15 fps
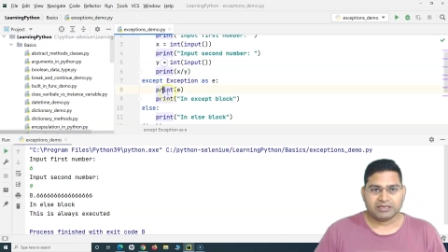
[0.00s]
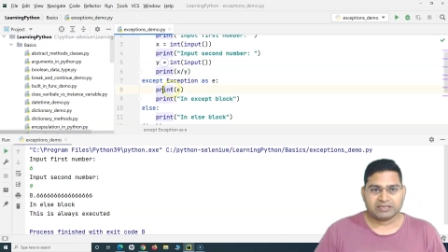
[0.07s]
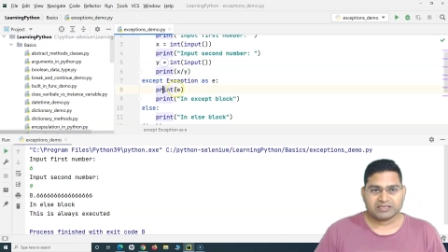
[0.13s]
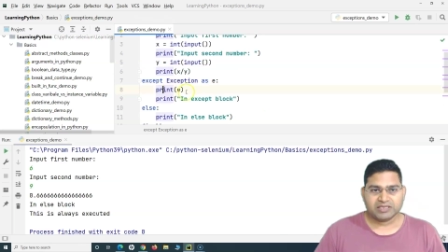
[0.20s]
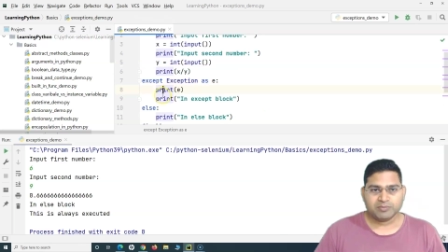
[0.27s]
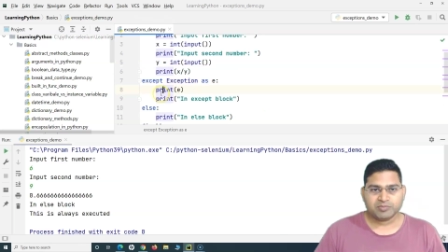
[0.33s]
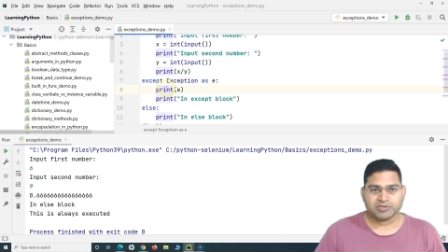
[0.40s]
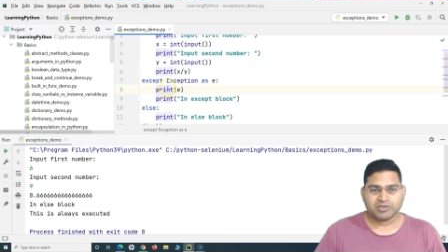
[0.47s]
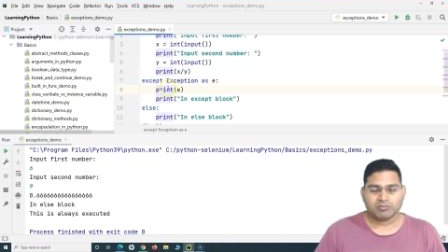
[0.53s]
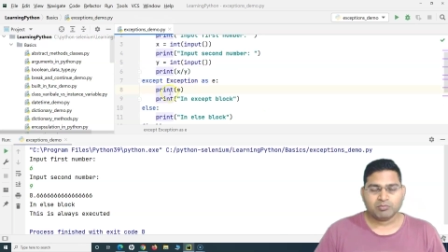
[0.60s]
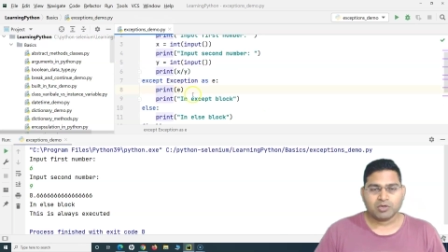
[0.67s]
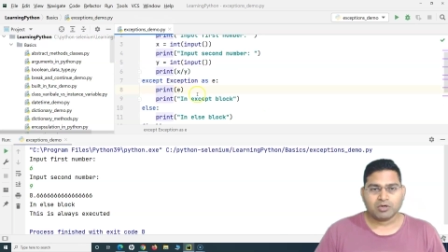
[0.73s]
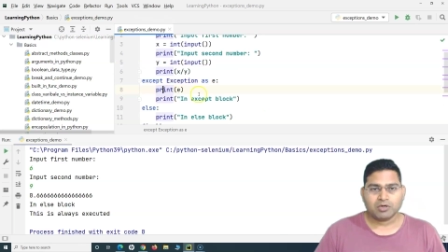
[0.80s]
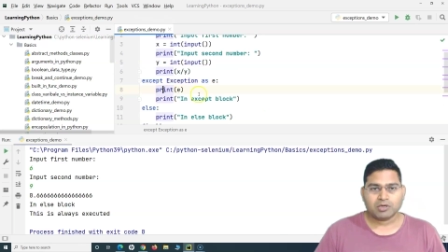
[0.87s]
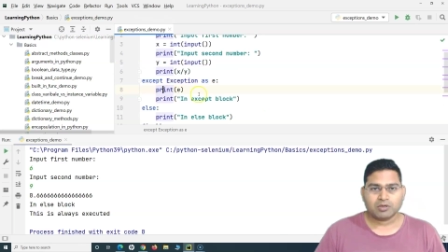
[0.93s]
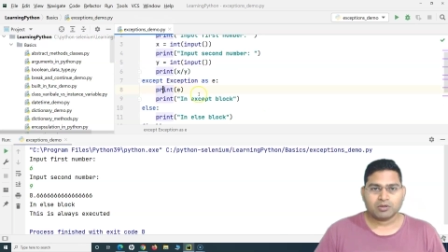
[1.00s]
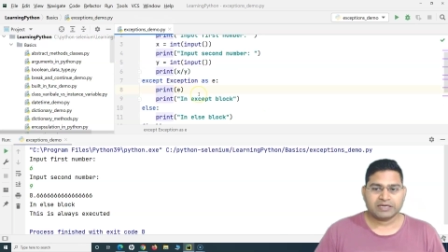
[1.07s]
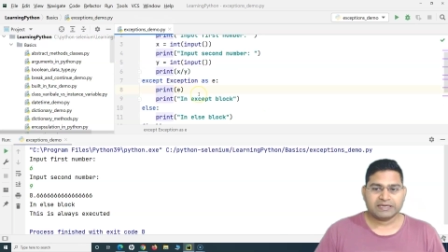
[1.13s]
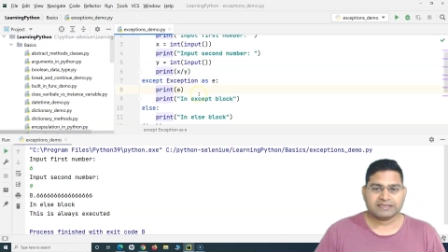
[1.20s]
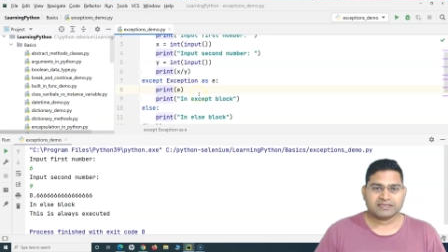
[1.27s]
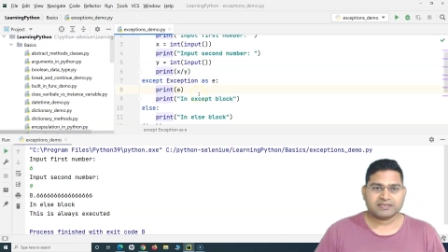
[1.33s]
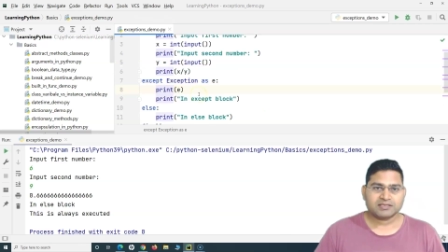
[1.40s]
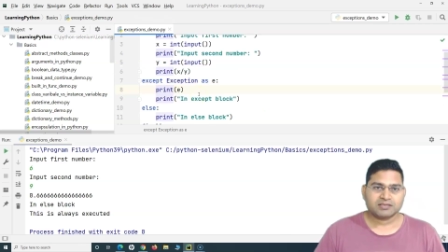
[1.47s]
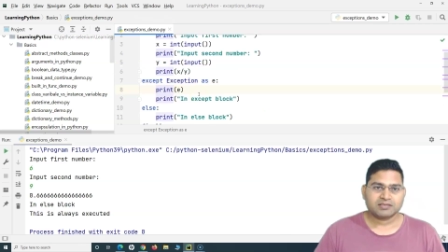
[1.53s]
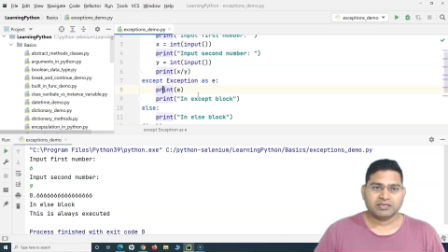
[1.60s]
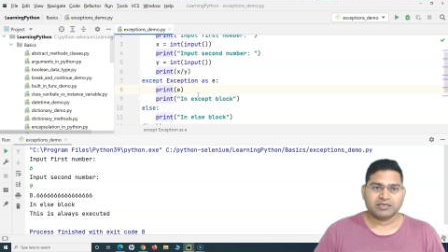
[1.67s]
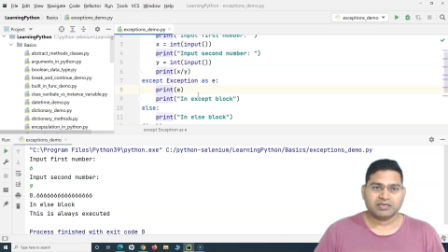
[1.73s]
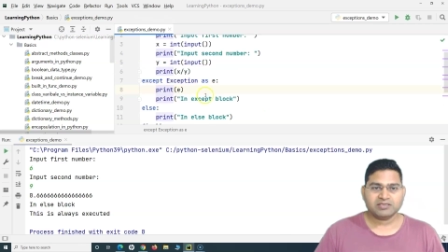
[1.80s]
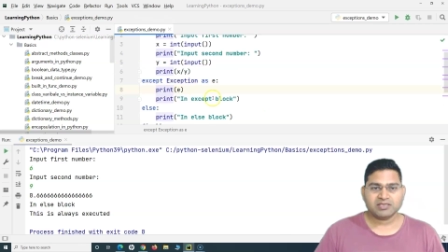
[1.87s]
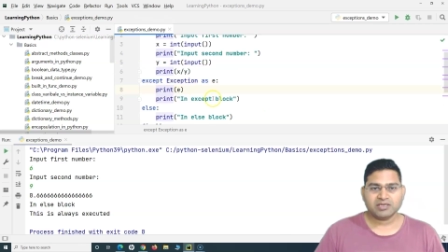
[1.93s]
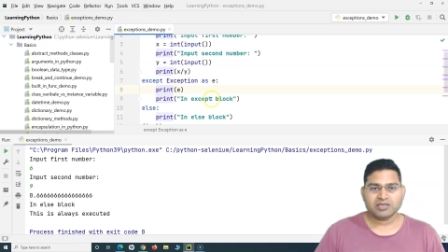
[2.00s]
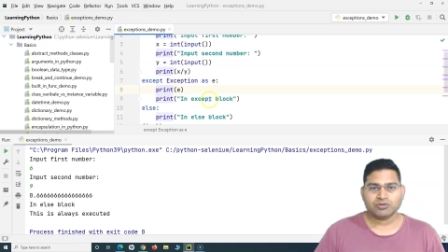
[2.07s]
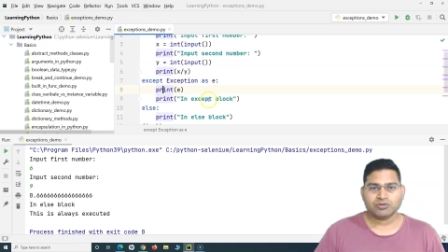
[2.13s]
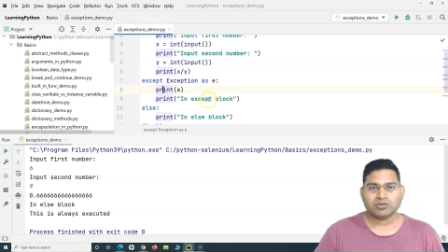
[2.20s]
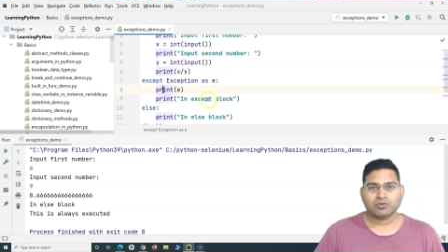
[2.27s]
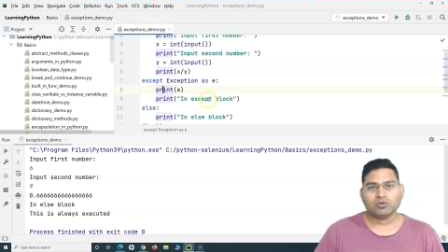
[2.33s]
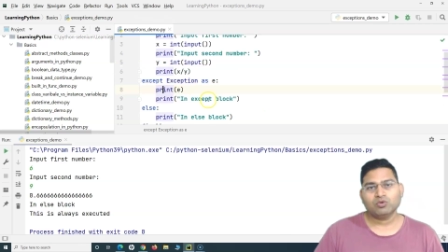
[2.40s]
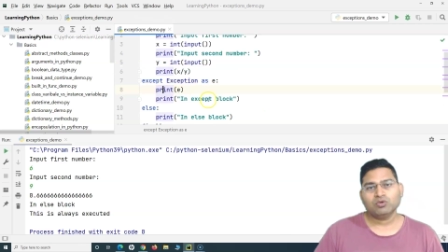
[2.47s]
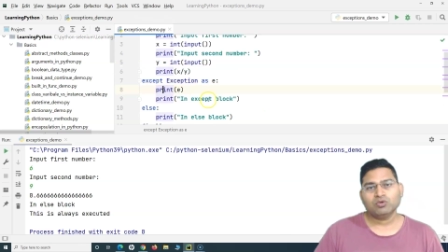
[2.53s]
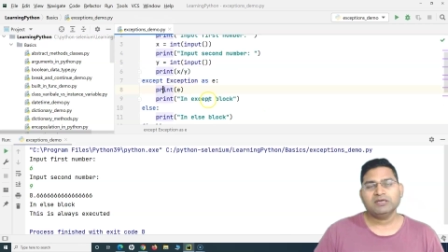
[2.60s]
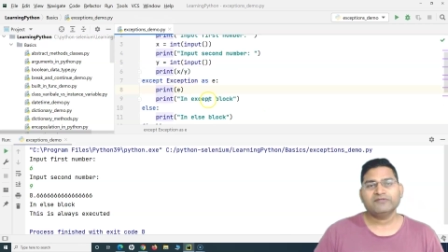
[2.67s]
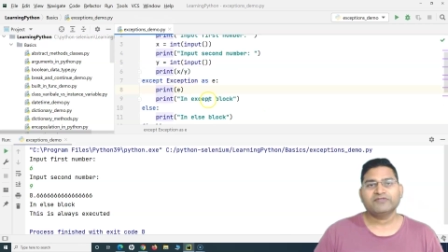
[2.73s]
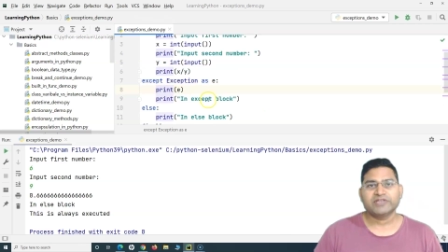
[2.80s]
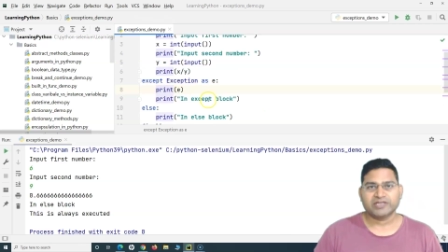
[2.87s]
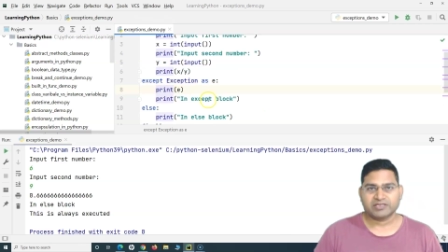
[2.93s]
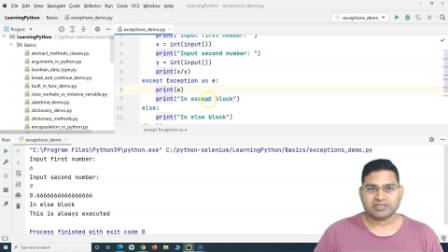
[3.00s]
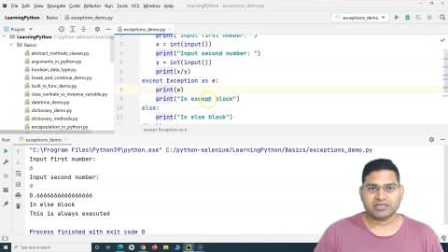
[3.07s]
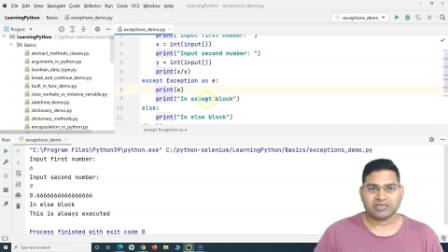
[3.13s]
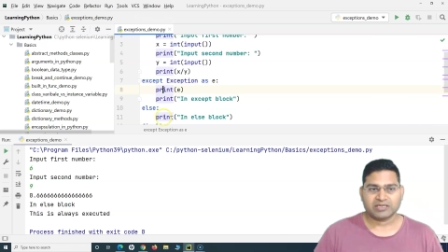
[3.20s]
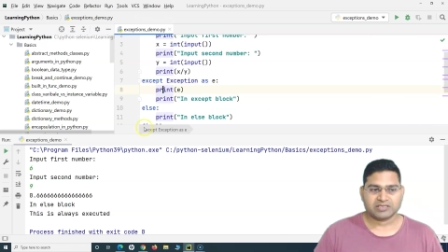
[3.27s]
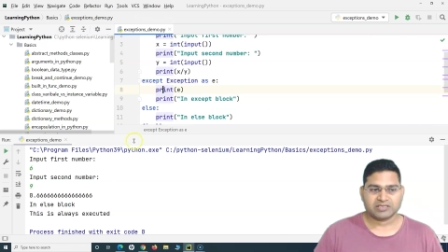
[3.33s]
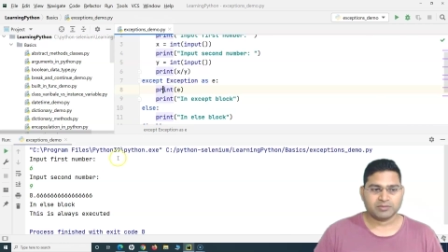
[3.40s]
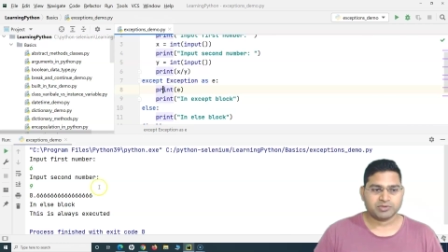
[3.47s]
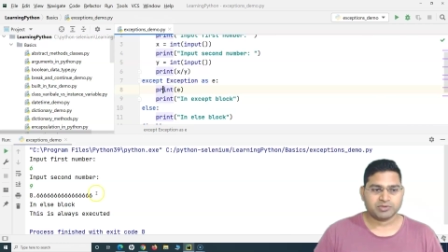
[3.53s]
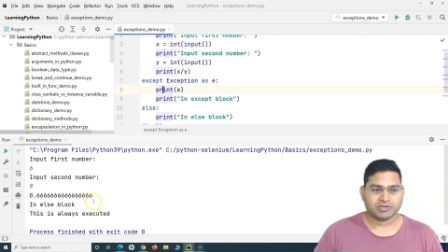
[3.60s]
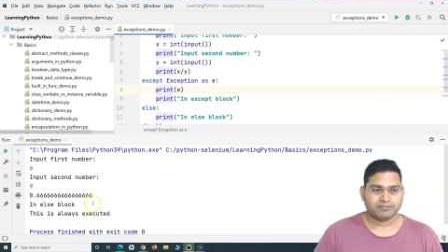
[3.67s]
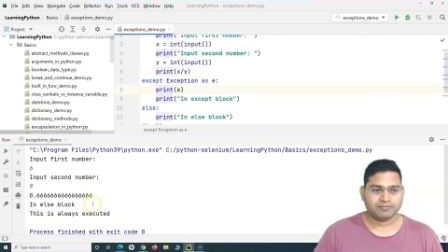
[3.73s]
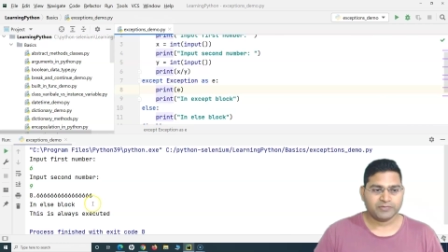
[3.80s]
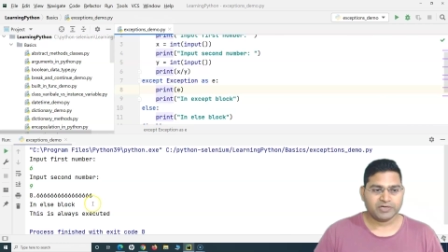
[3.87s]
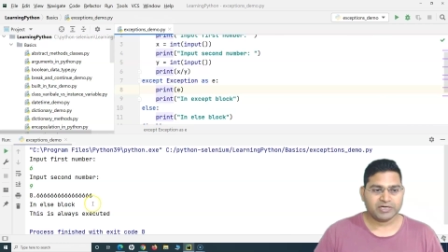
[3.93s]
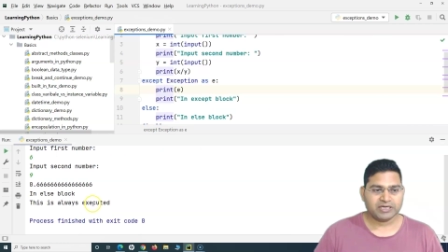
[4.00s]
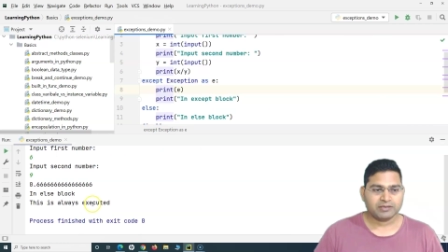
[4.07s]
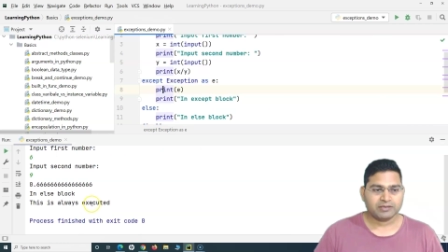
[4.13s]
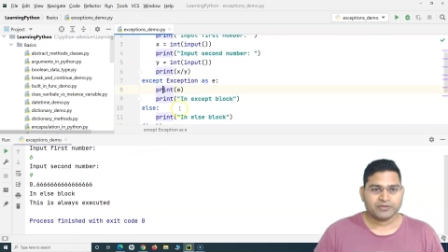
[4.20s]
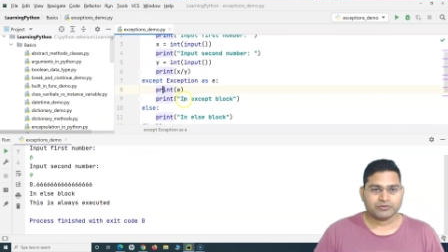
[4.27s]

exception block gets executed only if there is an exception, right?